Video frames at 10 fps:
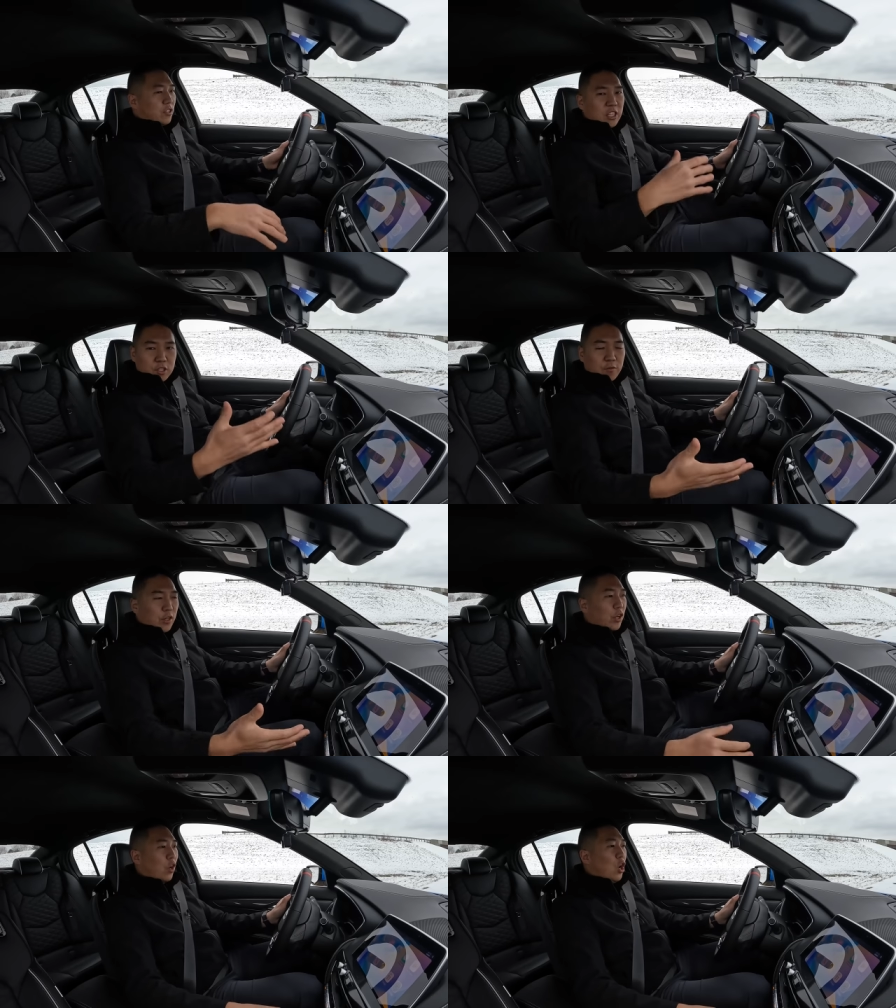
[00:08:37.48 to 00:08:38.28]
a six
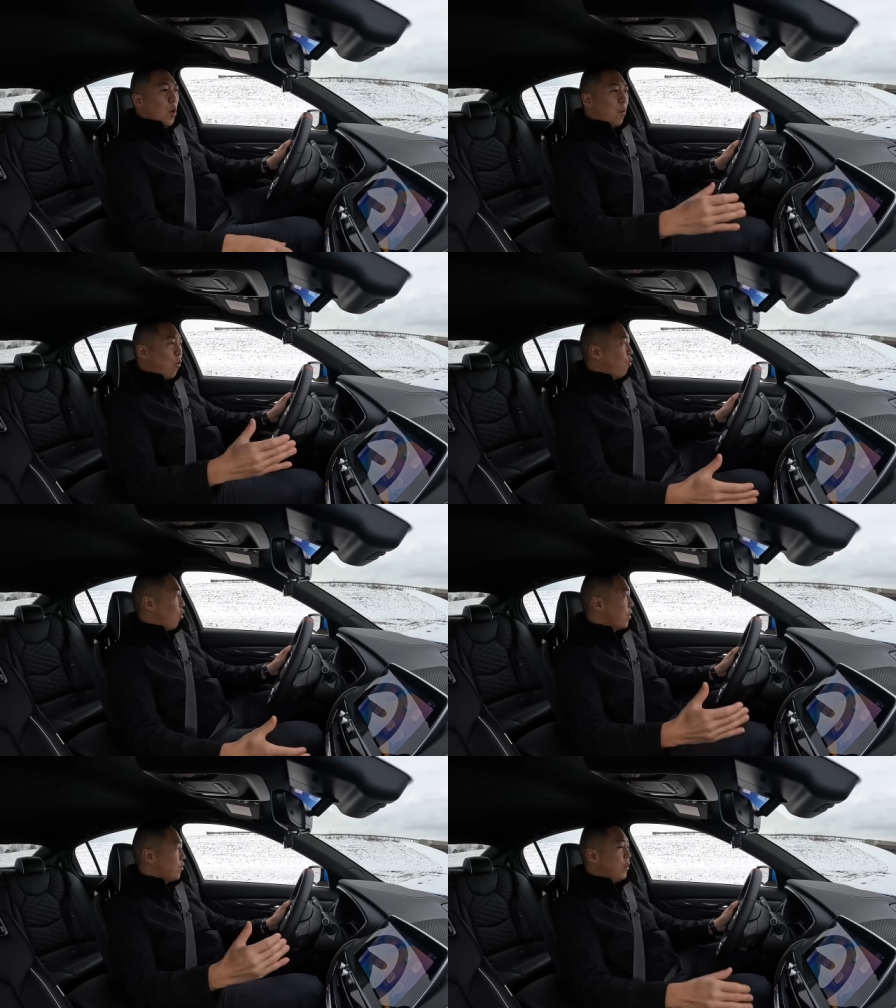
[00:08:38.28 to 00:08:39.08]
figure
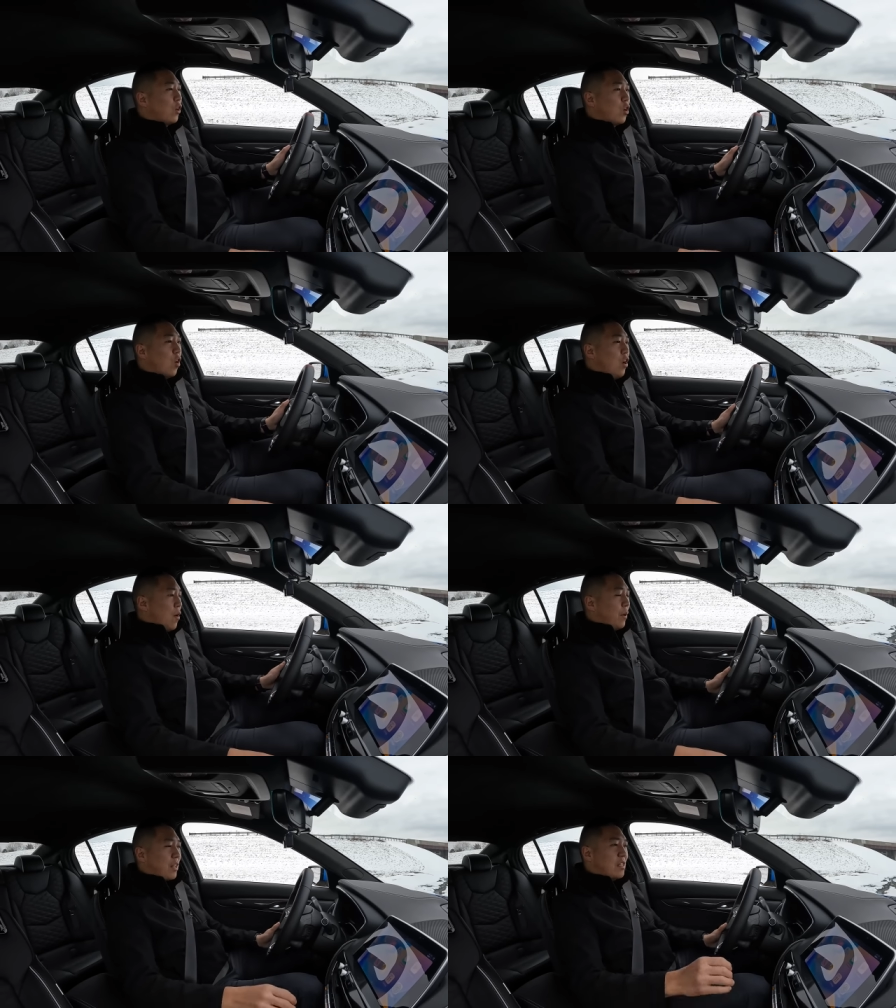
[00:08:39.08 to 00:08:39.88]
performance vehicle,
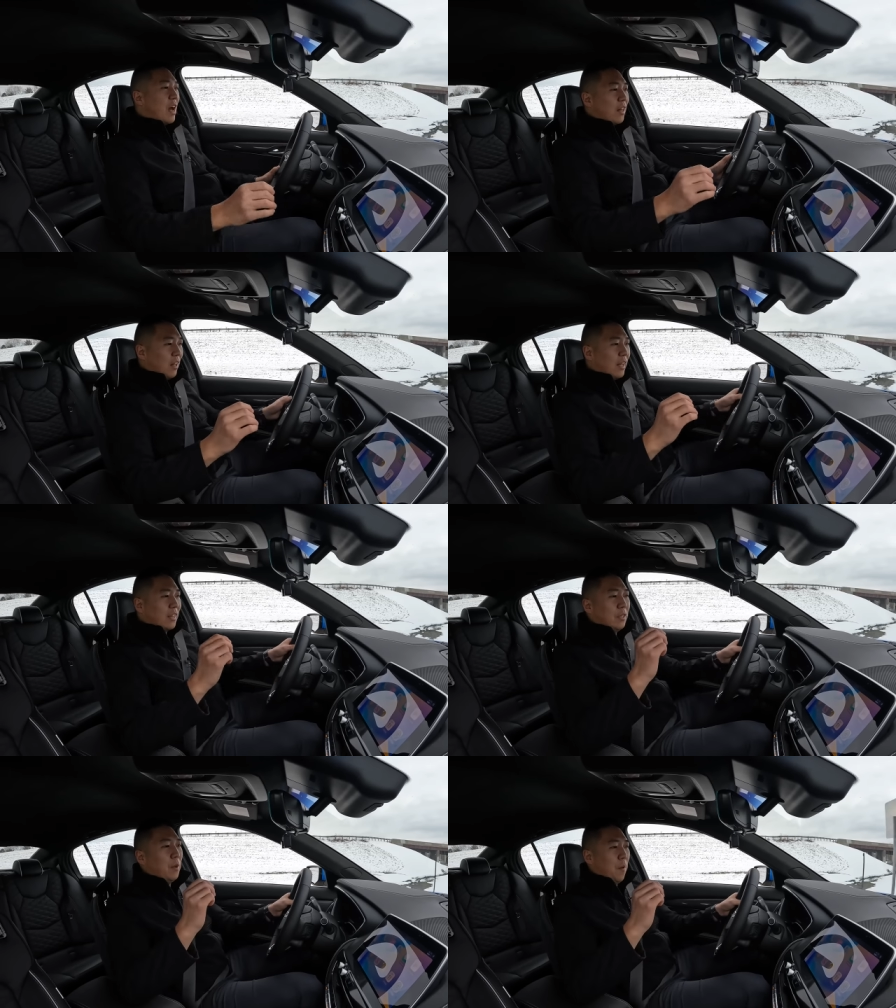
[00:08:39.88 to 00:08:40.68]
but it's not
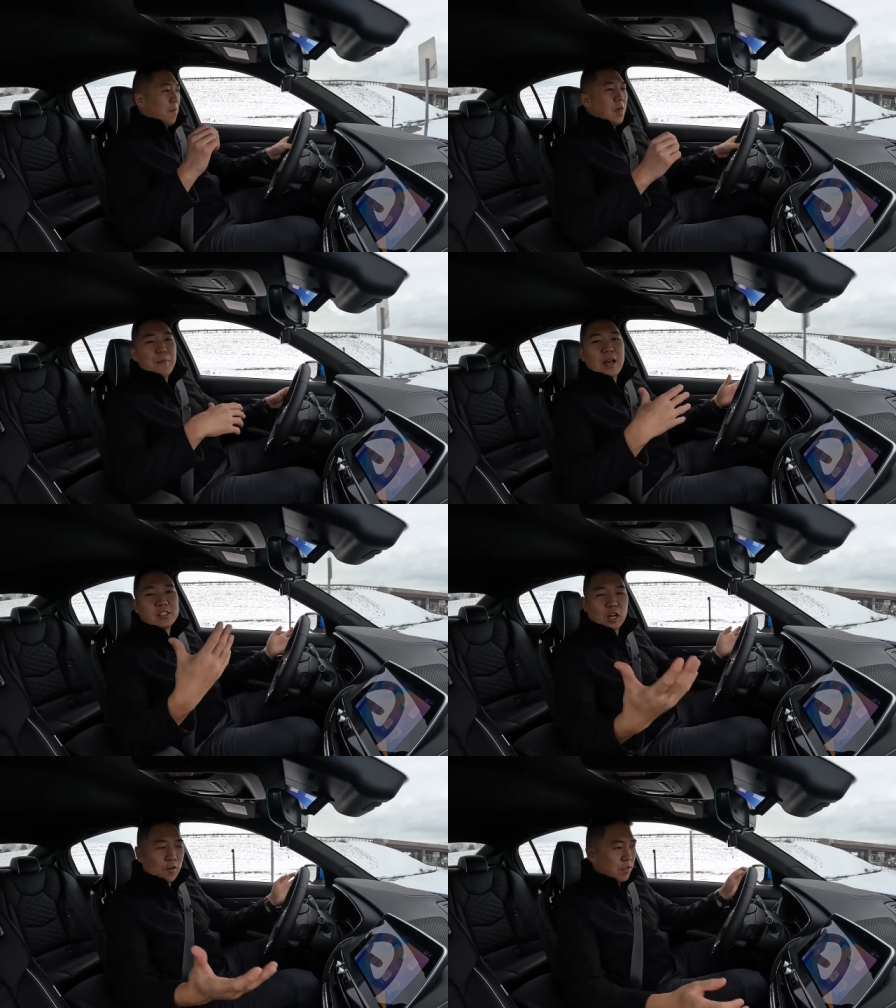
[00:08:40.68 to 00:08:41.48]
like the
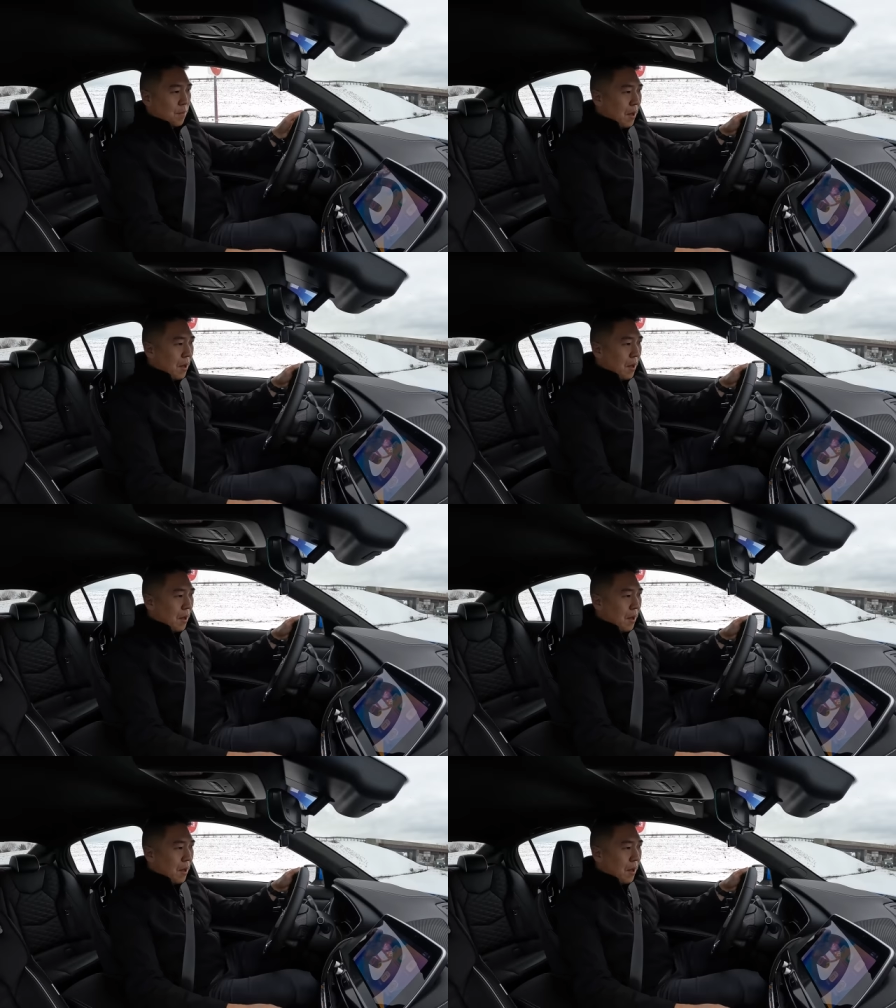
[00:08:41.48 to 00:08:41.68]
best of the